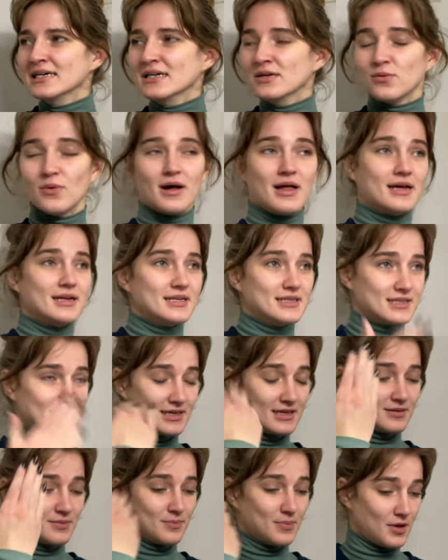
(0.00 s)
well, I need to
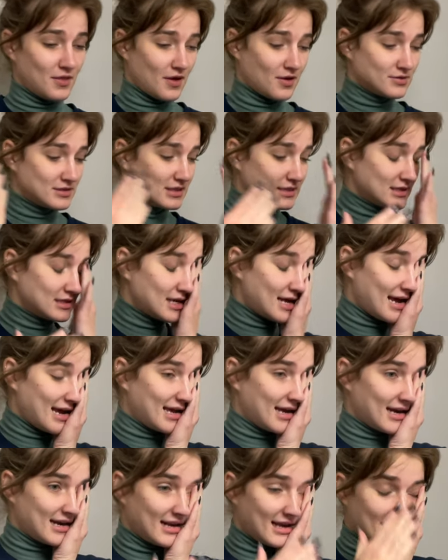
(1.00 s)
put those in today and
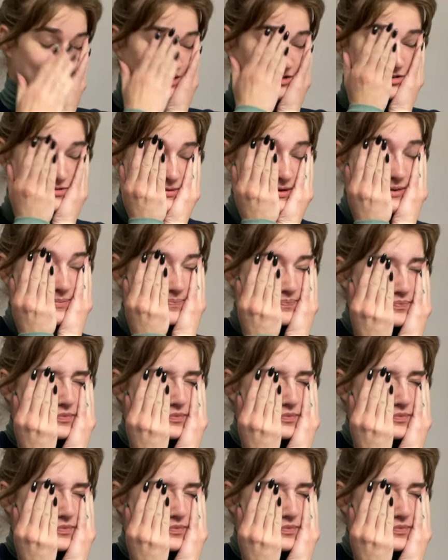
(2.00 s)
kind of get used to it